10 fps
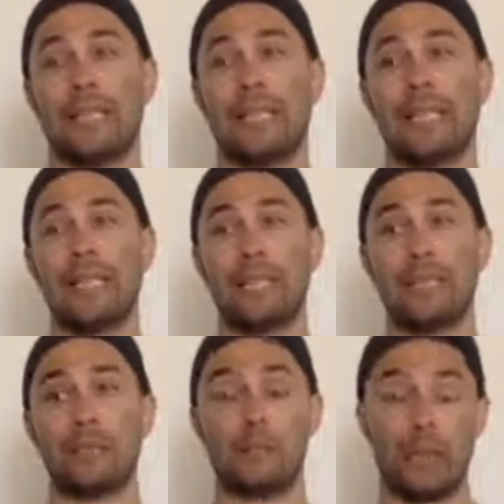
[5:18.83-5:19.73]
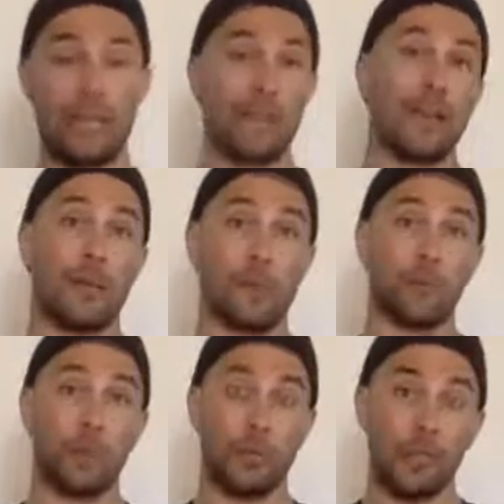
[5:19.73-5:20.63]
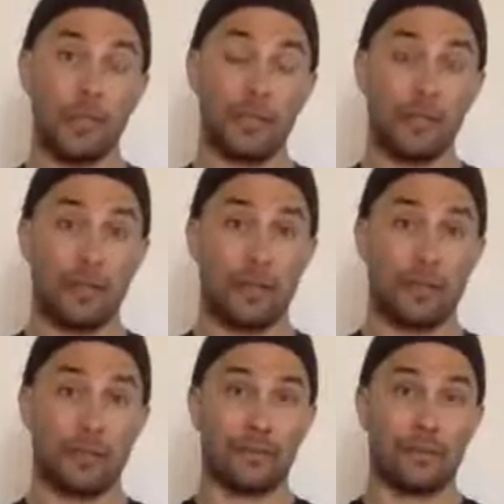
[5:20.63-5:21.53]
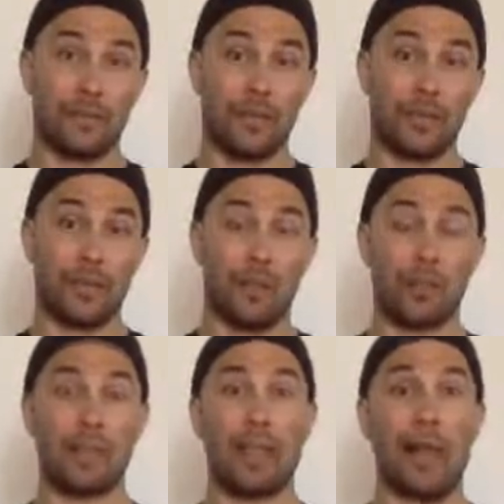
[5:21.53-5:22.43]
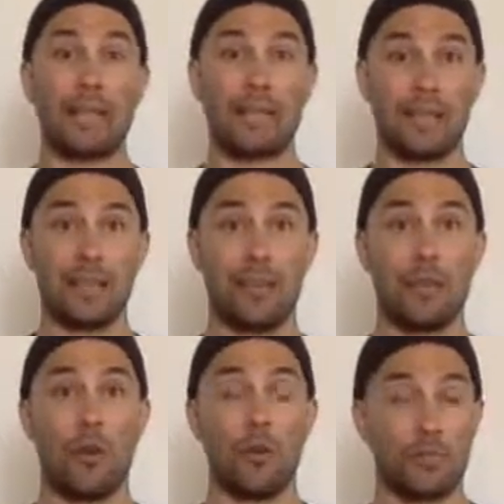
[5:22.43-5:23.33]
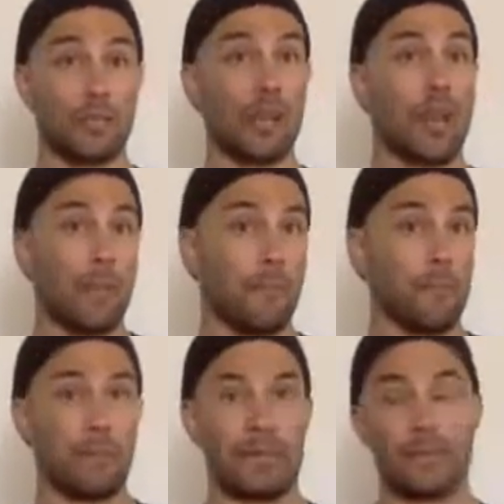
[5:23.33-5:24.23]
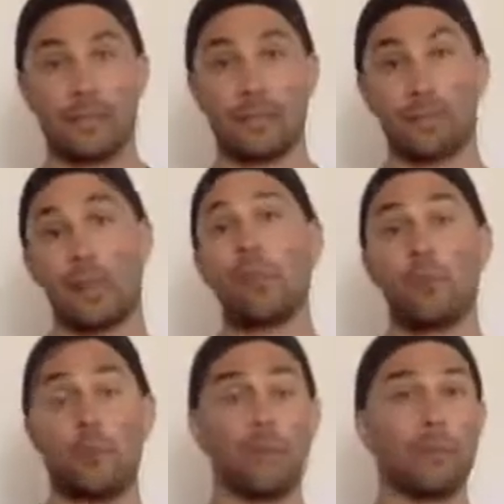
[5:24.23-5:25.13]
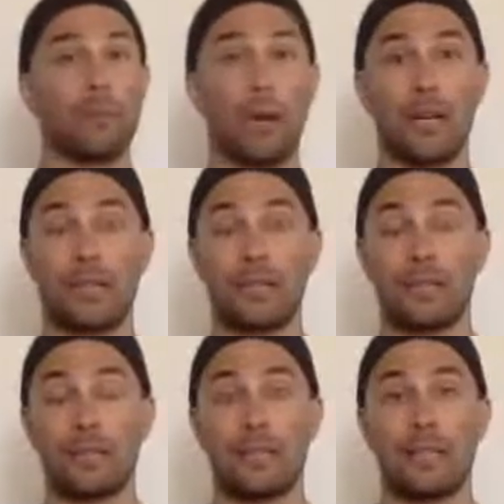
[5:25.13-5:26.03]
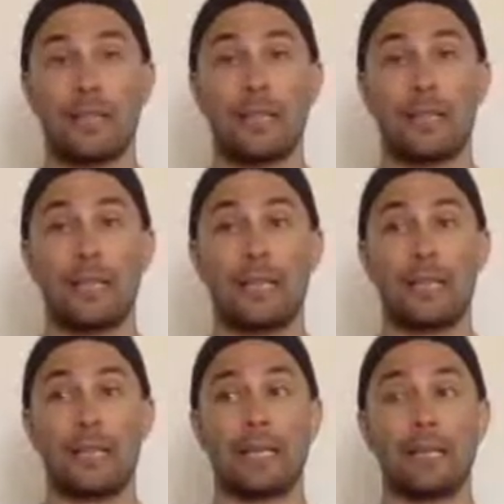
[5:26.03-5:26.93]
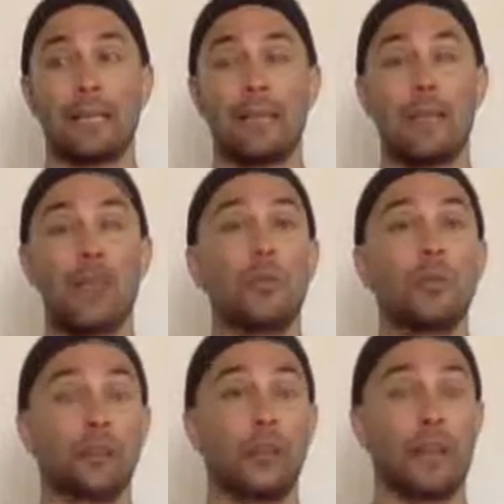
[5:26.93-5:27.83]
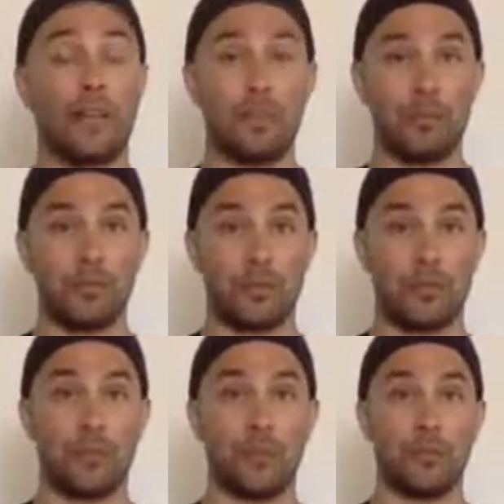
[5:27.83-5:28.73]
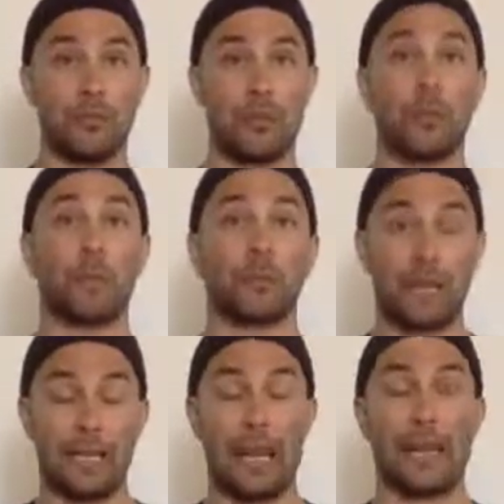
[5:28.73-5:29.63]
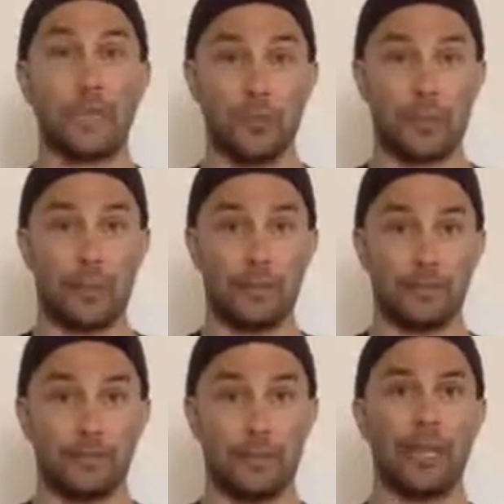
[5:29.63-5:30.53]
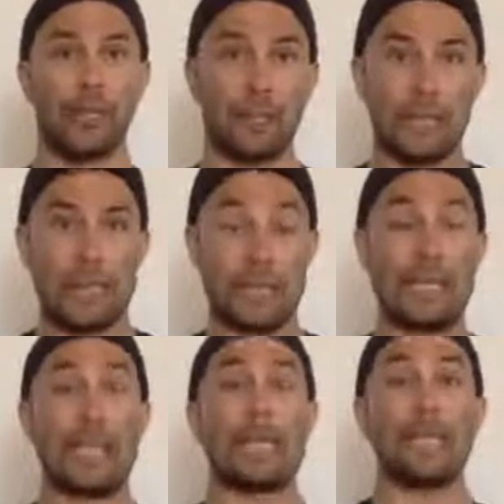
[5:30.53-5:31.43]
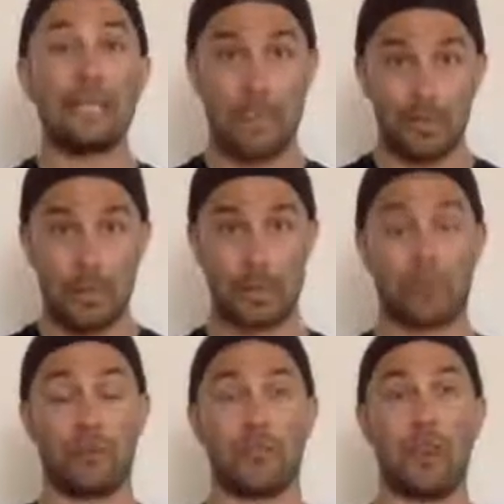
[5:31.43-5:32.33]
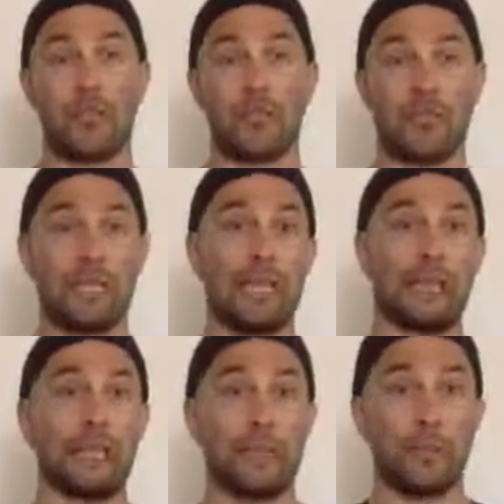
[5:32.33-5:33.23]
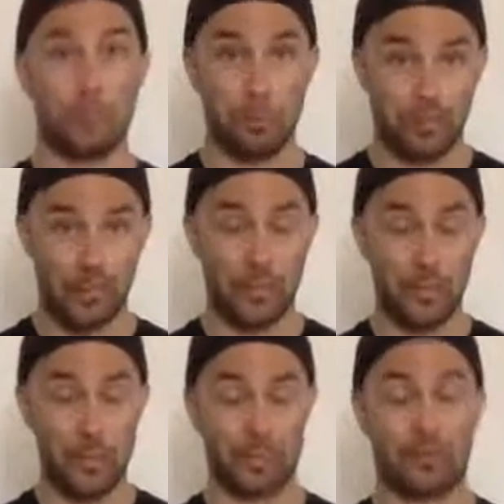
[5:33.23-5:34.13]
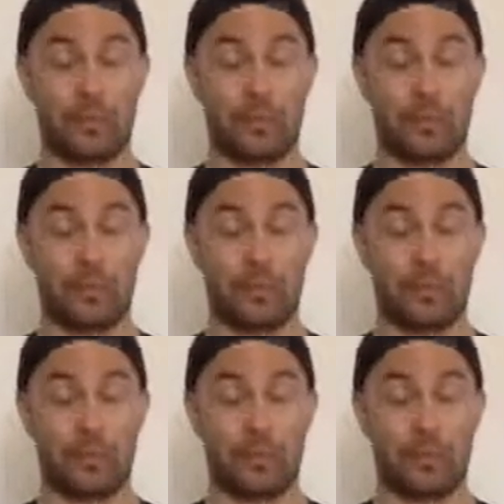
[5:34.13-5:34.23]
And we end up losing a lot of our capacity over time because at some point the body's no longer able to generate energy, right? It needs to be refreshed, it needs to be replenished.